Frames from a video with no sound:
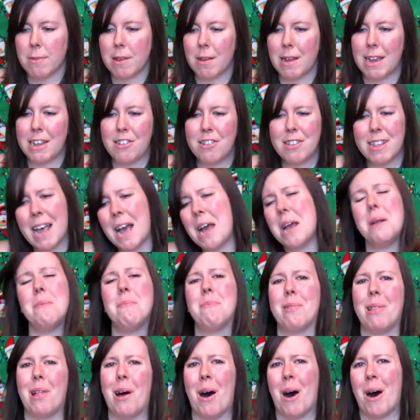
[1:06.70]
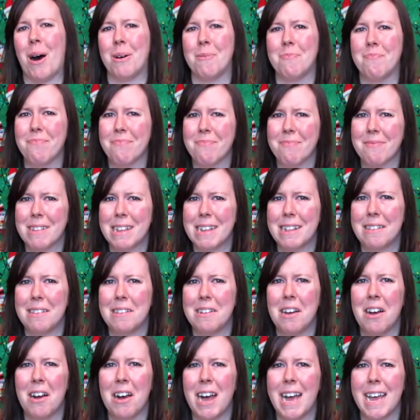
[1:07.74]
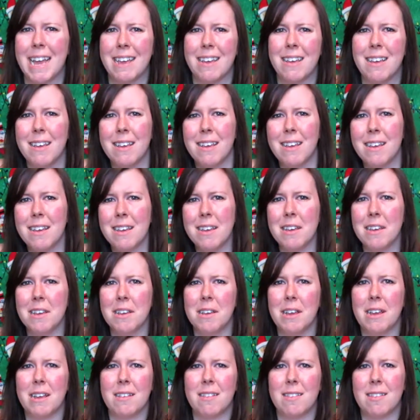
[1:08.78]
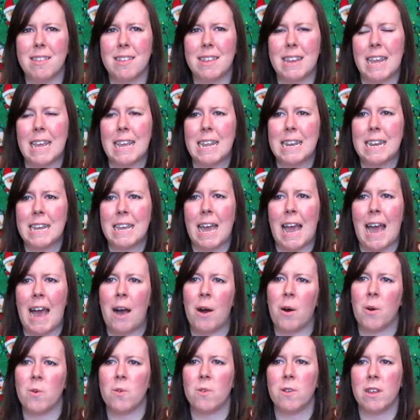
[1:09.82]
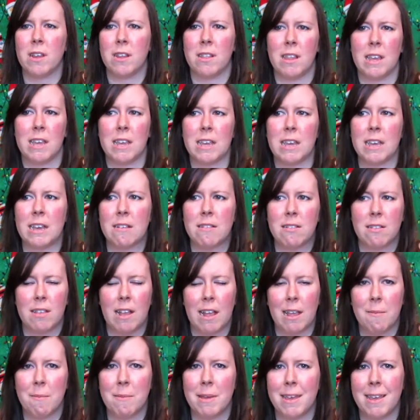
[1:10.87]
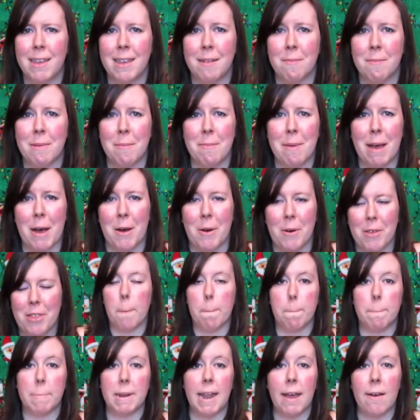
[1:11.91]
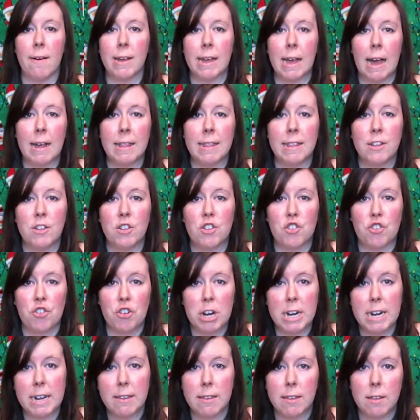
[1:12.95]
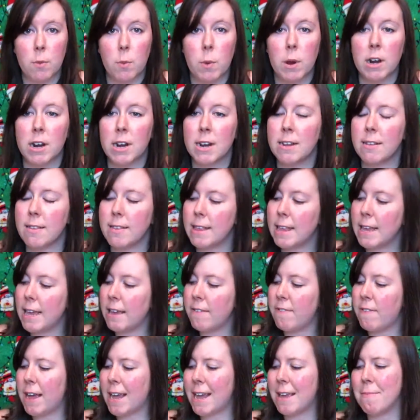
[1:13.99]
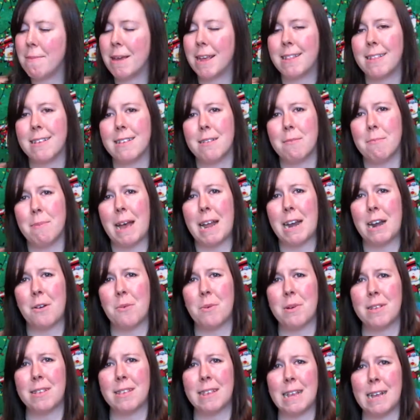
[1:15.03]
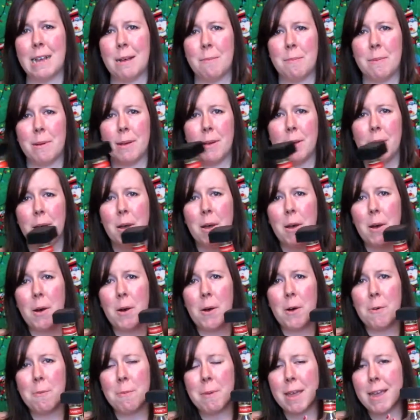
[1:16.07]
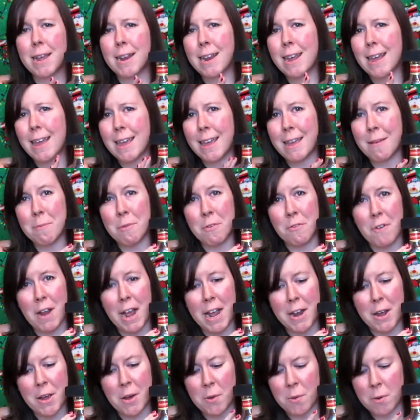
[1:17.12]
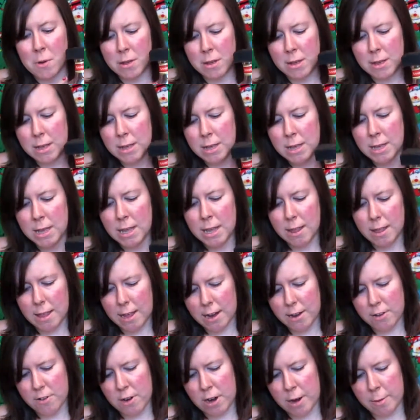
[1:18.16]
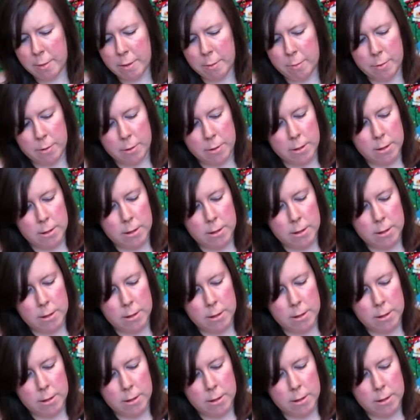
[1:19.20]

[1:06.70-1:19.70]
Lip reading: It's just kind of blah. It's not standing out and like excitement in my mouth. But now I got a little treat. We're gonna see if I can make this better with some homemade amaretto. That is right, people.